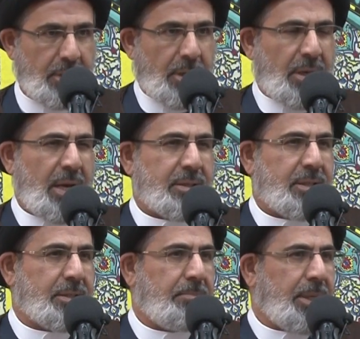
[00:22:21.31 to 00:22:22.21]
Allah
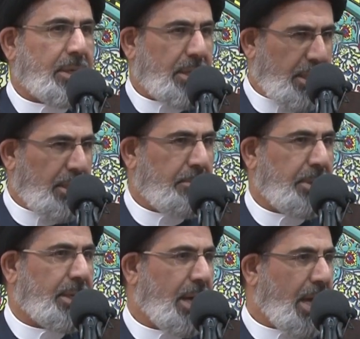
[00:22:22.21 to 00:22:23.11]
says, be clean,
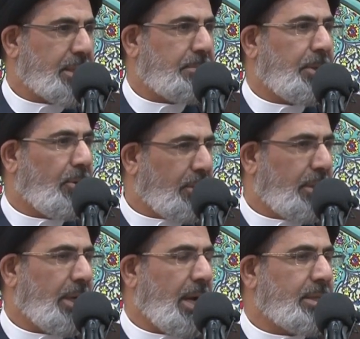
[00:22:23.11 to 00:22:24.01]
be nice, be
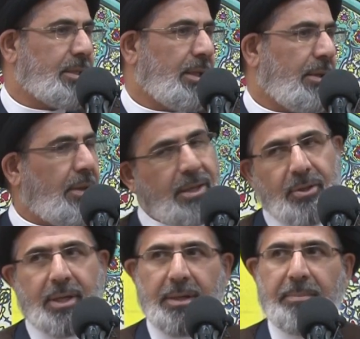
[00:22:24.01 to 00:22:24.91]
organized. Then
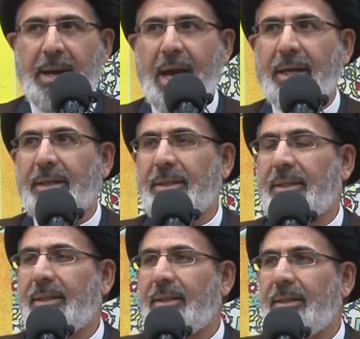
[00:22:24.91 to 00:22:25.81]
you can brag.
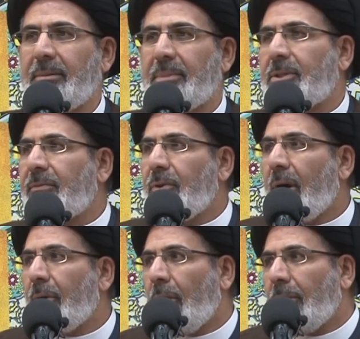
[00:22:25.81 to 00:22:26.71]
But if you
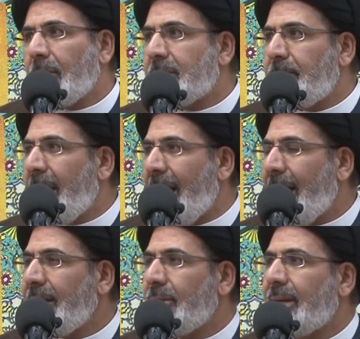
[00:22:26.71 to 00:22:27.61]
are always
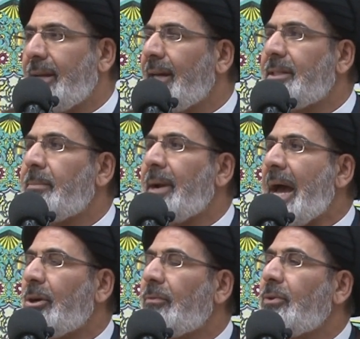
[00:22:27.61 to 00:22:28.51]
behind, you cannot
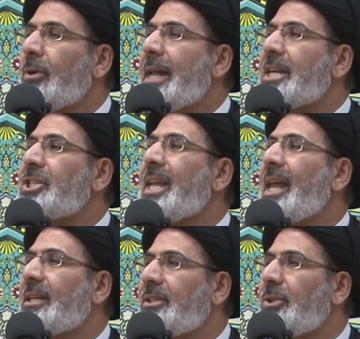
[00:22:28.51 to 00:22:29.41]
brag of your
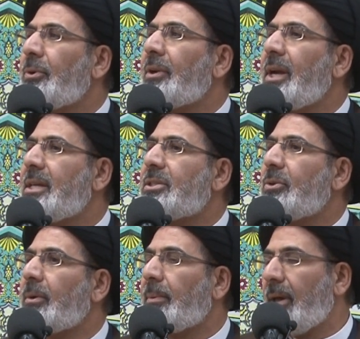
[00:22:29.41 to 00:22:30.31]
nationality, your race,
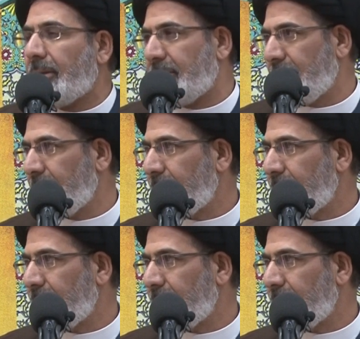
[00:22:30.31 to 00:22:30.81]
your blood.